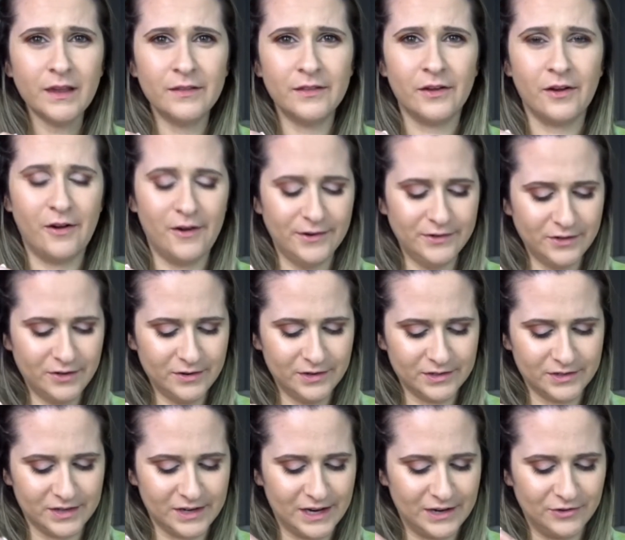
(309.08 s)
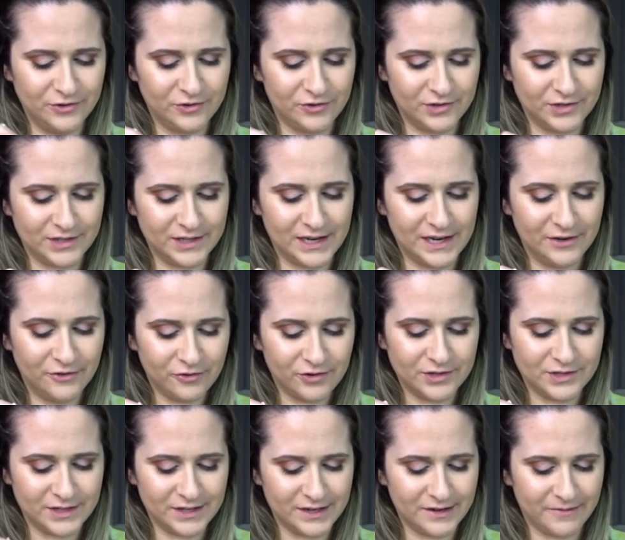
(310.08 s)
The hot dog is an
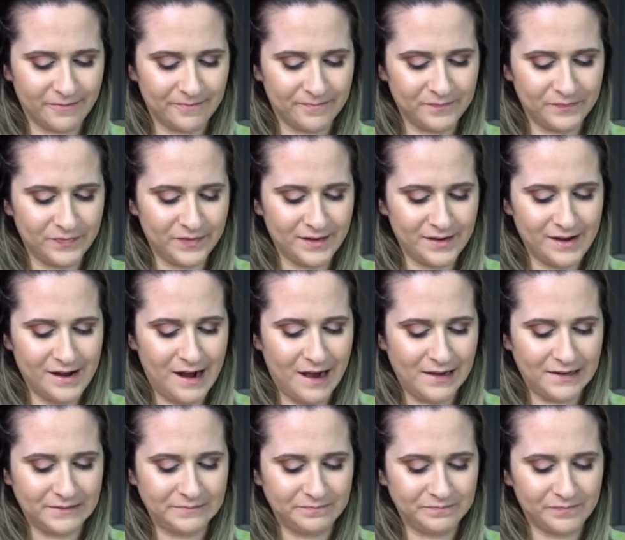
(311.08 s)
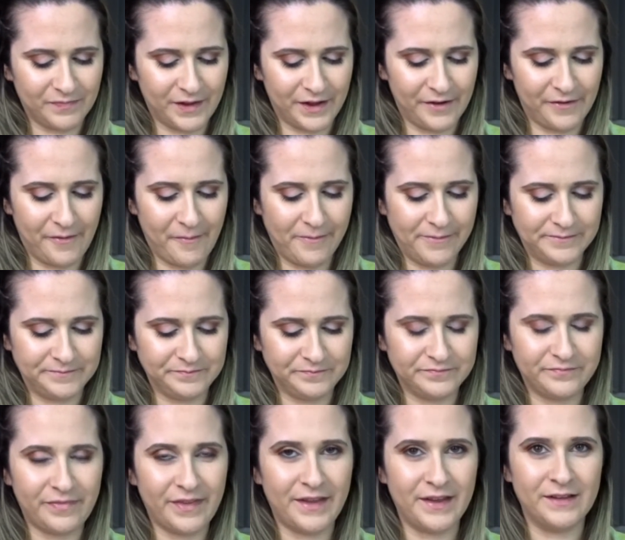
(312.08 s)
interesting, like,
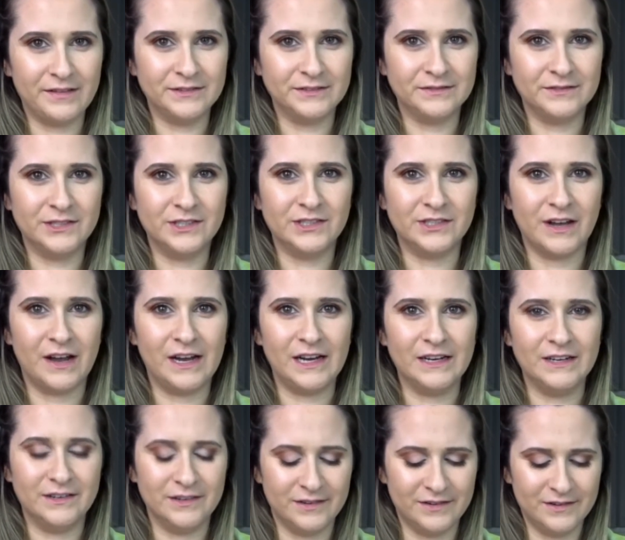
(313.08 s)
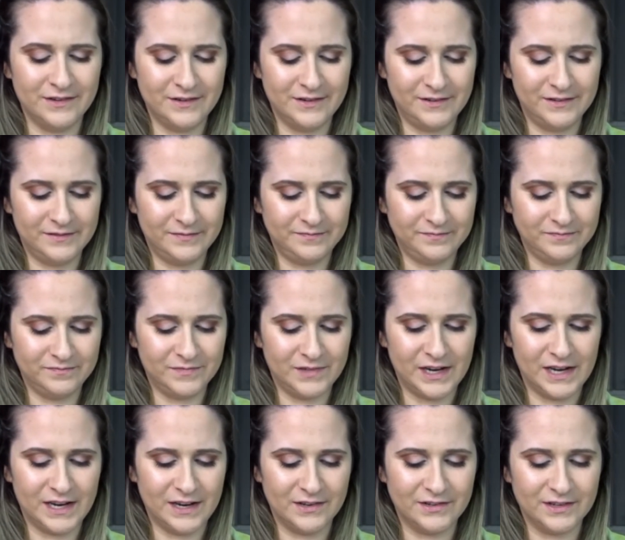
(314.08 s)
side
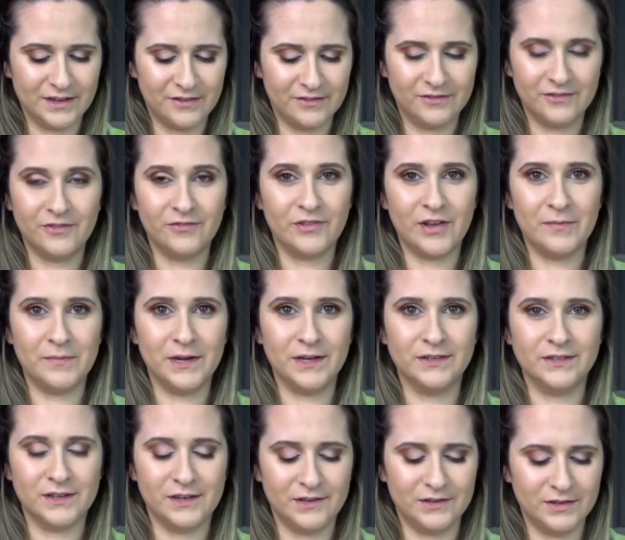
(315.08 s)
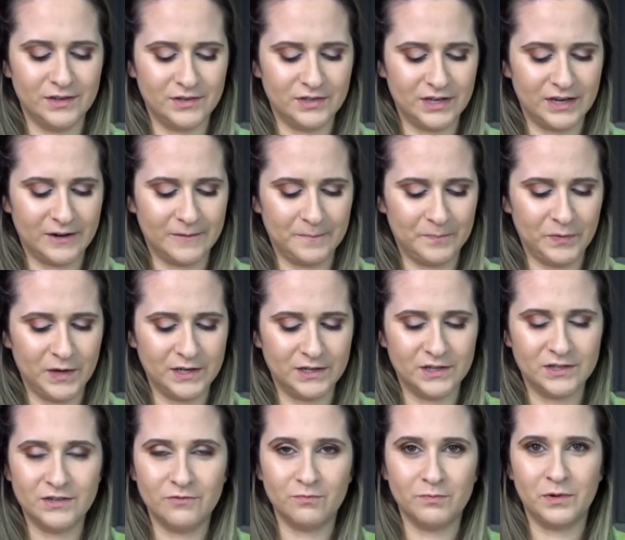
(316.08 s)
taste. I don't know if that makes sense. It's like, it
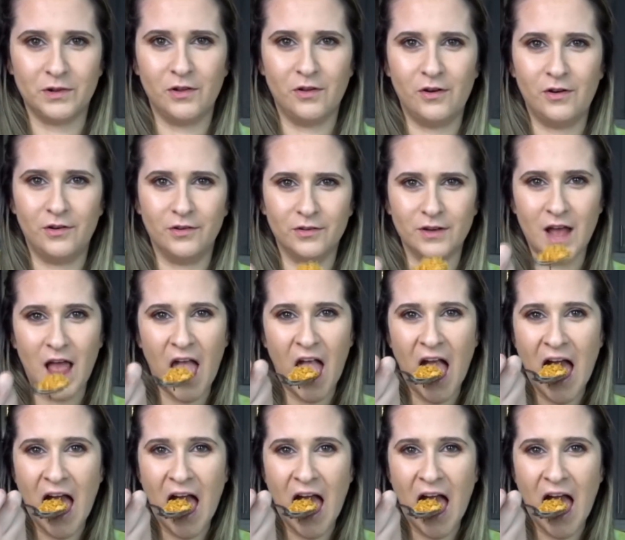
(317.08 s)
doesn't belong.